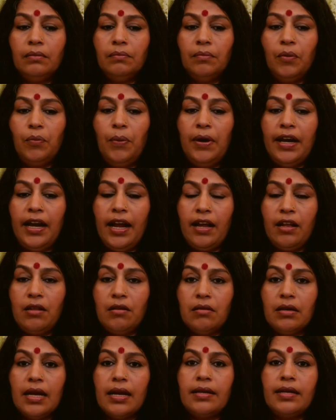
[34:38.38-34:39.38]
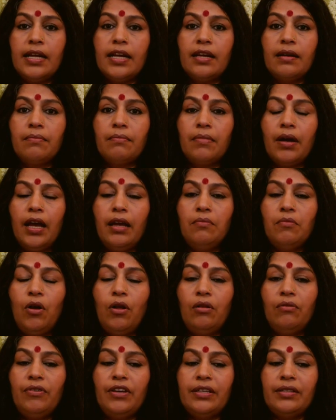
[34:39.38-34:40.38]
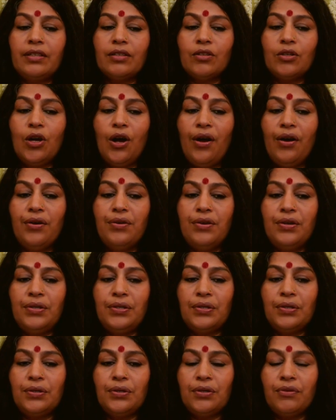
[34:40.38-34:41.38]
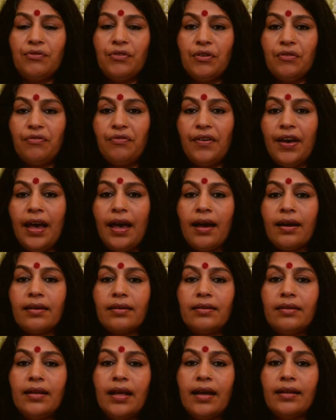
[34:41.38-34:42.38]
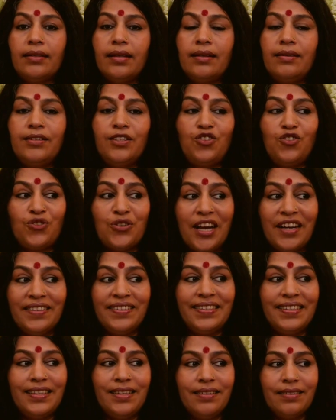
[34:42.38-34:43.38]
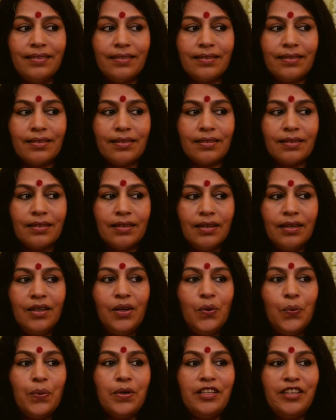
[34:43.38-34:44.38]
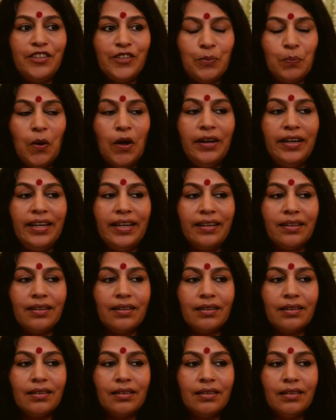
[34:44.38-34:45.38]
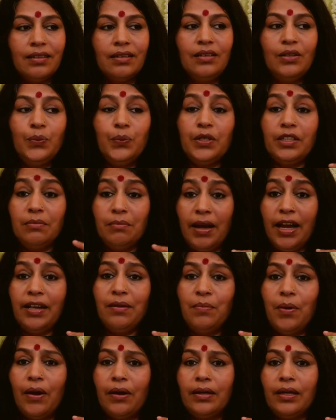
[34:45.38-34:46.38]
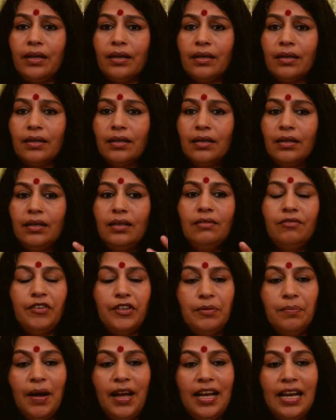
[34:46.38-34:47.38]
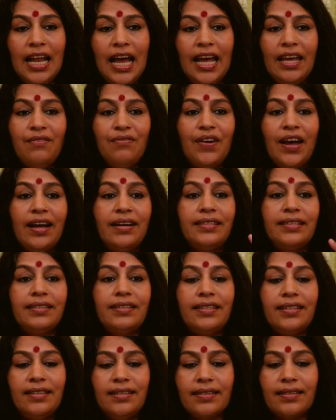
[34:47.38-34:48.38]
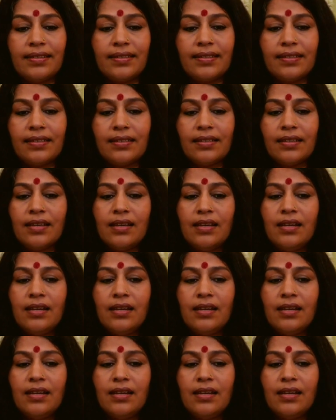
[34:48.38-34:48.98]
But when I look at him, I'm always cognizant of the fact that there is transience with his body, with my body, with my life as it is.